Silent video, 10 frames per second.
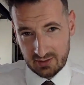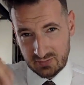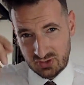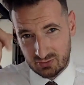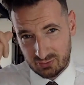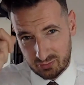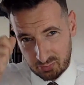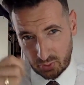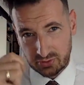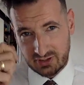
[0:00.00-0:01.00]
sort of
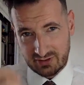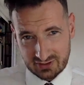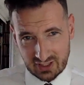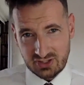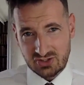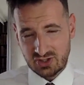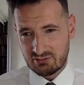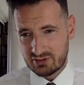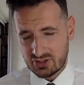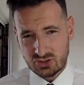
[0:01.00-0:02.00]
bulkier and
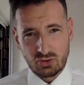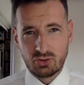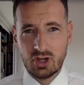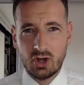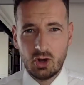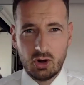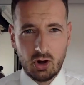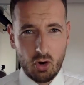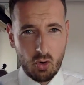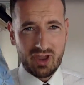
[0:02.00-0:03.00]
nicer. And it's all
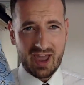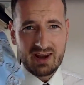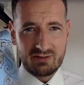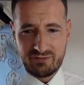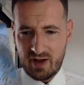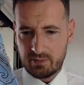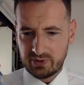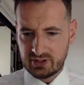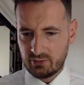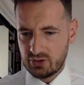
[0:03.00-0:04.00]
organic
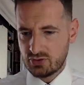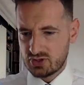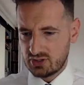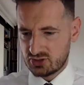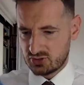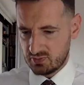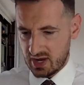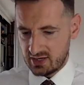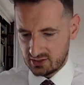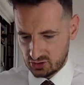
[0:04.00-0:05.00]
fabric that we're using. It's
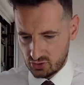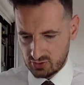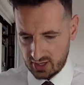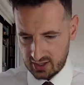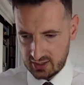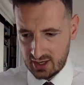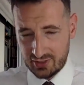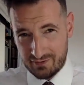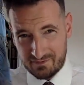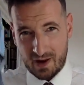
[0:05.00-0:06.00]
made in the UK.
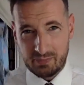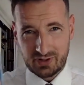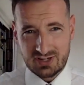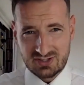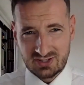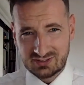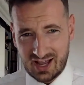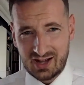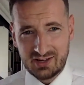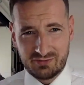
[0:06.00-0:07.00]
The fabric is
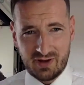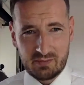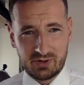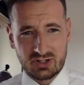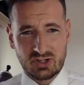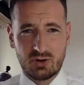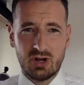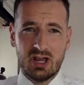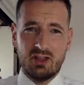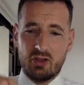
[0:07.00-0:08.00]
Italian fabric.
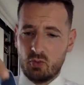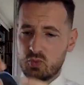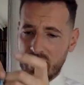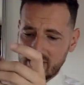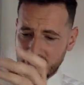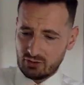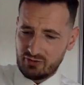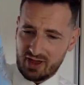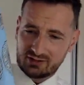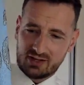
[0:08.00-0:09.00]
So the weight
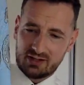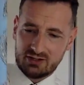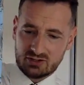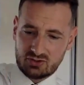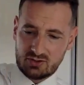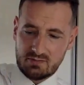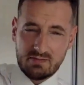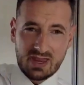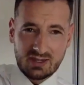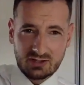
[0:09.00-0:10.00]
of that tie is going to
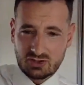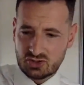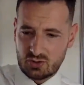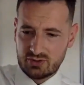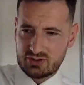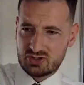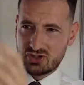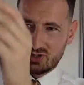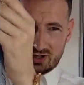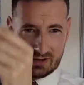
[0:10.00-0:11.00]
make it so
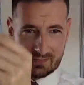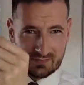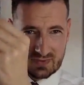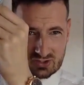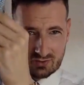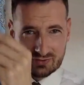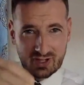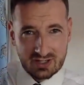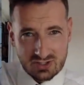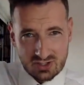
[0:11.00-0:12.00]
it's sort of
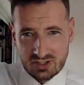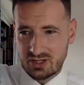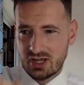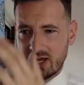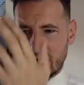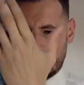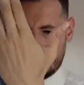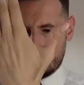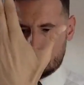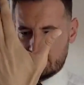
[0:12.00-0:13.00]
nicely
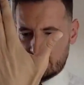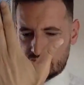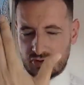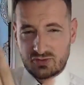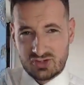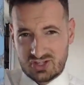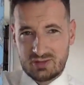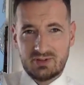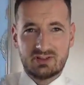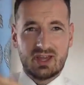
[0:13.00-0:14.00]
sort of
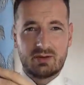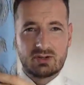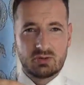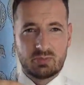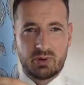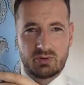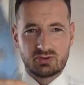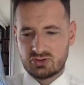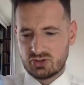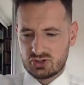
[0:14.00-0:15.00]
slimming down, as
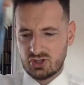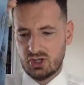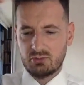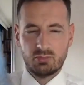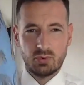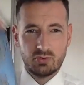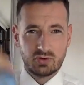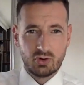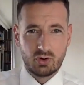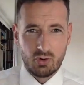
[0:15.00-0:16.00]
opposed to just
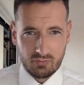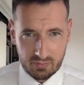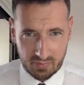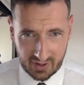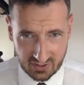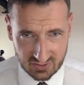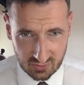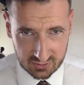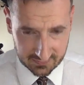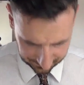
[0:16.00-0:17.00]
moving all over the place,
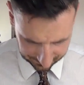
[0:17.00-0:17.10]
right?